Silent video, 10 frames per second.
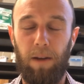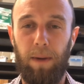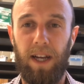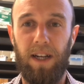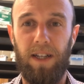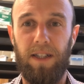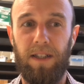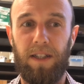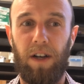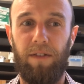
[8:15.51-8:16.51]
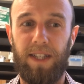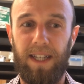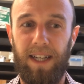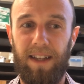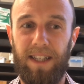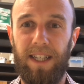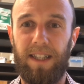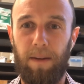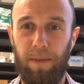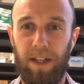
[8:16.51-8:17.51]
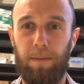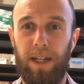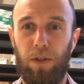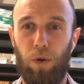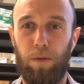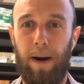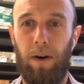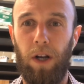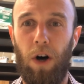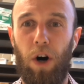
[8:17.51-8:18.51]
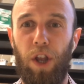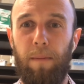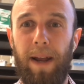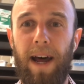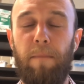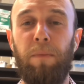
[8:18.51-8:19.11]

because obviously this is something that's being talked about a lot at the minute,